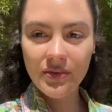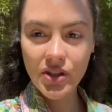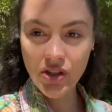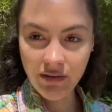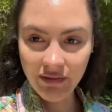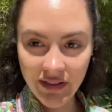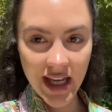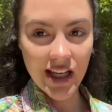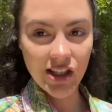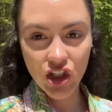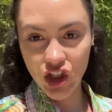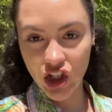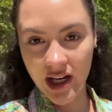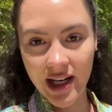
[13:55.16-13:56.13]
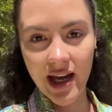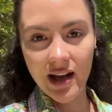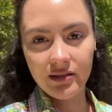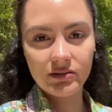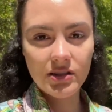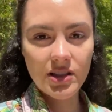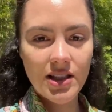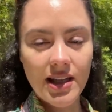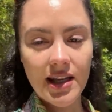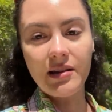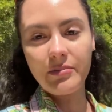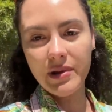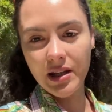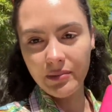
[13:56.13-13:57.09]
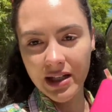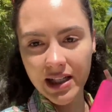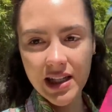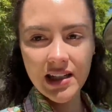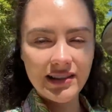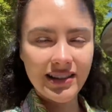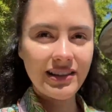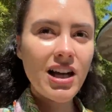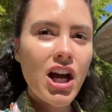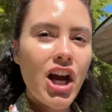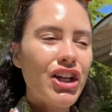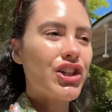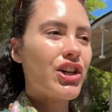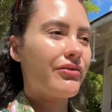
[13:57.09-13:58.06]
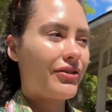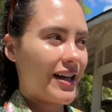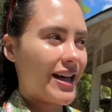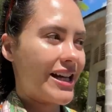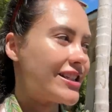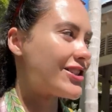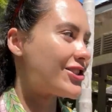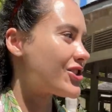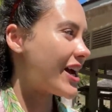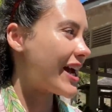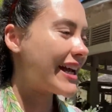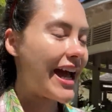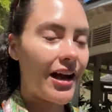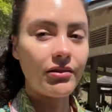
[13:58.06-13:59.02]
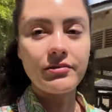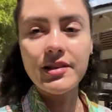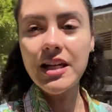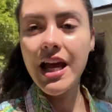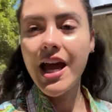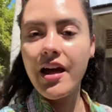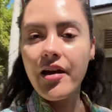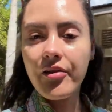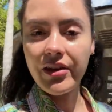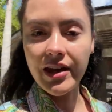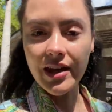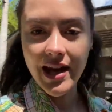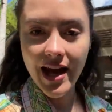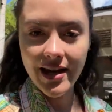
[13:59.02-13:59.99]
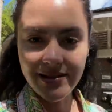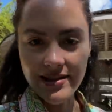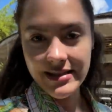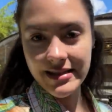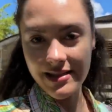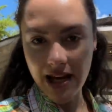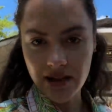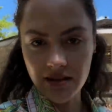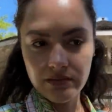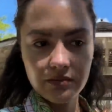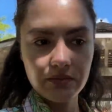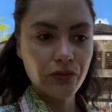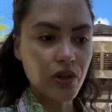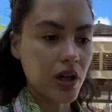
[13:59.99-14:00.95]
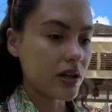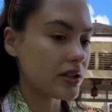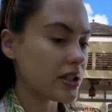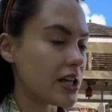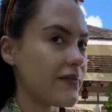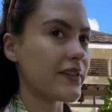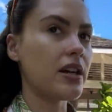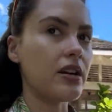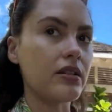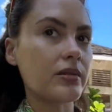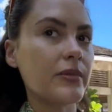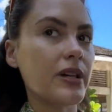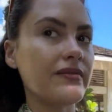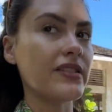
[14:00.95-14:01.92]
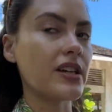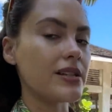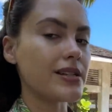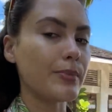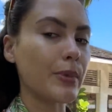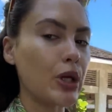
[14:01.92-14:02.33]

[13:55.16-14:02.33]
Don't forget to check out the, me and my Kindle, don't forget to check out the Essence sale, right? You never know, you might find some